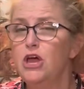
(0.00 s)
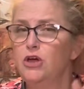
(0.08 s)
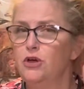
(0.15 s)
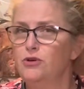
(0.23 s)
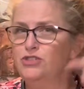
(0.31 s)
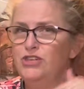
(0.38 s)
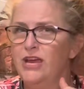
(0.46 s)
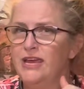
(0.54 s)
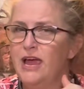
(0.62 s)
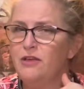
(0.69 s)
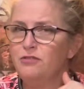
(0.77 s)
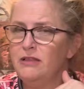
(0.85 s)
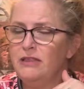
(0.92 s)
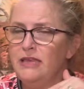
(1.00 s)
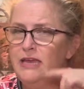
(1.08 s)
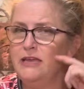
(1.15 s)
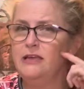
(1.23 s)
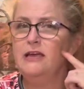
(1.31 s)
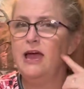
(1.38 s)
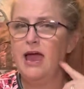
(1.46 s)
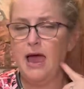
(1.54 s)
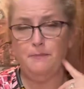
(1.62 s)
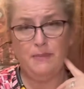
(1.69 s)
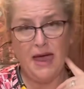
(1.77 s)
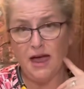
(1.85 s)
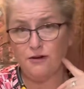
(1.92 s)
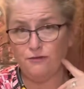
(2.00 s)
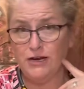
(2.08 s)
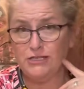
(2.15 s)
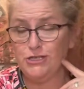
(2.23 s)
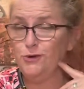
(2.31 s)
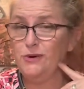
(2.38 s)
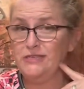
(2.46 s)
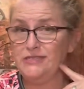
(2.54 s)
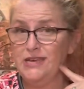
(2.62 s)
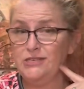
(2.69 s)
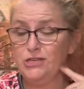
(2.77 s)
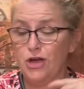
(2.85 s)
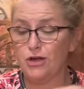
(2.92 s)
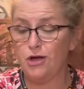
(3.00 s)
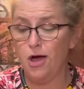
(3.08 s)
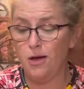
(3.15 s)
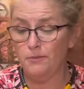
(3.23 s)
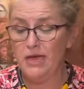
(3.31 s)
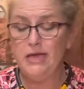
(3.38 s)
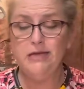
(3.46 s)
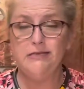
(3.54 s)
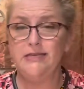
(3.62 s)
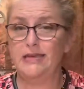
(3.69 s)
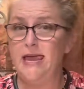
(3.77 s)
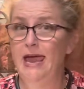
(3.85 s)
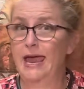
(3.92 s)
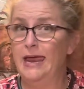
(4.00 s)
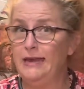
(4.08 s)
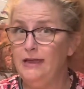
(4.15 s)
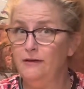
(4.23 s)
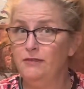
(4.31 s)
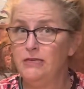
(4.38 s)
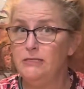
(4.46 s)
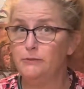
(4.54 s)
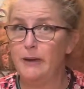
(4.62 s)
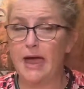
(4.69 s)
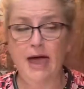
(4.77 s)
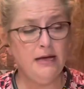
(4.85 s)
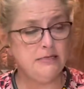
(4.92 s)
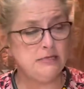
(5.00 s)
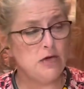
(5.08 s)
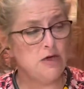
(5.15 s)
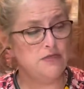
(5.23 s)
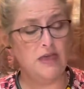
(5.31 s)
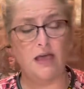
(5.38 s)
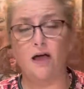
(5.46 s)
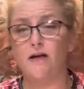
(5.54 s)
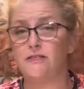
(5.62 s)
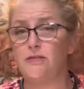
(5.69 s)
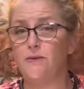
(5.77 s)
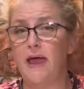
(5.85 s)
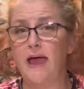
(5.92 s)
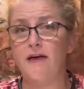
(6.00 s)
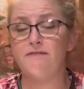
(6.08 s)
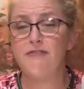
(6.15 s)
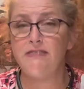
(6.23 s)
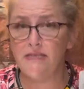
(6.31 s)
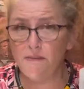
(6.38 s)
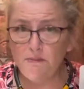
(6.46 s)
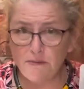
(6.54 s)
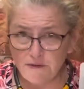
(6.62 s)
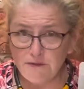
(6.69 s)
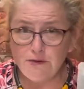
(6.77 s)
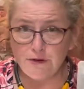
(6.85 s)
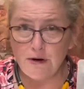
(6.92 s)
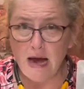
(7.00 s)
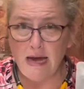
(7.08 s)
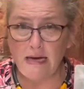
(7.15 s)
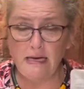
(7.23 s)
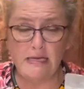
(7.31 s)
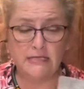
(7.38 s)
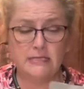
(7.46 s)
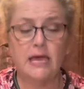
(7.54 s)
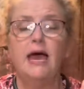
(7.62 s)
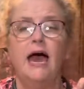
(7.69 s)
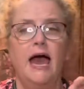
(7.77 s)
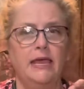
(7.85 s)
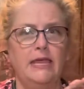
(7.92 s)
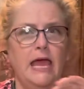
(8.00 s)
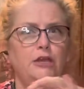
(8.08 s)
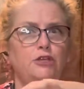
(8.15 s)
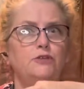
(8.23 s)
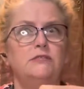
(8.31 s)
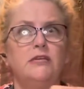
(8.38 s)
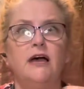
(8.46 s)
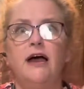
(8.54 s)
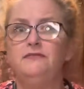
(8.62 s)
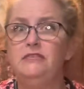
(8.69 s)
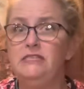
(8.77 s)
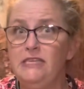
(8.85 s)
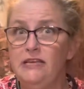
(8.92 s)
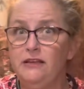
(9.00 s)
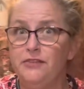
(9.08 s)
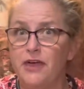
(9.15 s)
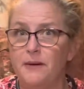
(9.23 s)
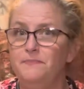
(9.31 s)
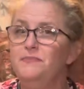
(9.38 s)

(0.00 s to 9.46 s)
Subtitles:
go check out the link at packfreshusa.com to get any of these bags. They also have zip varieties. Again, you still have to seal them.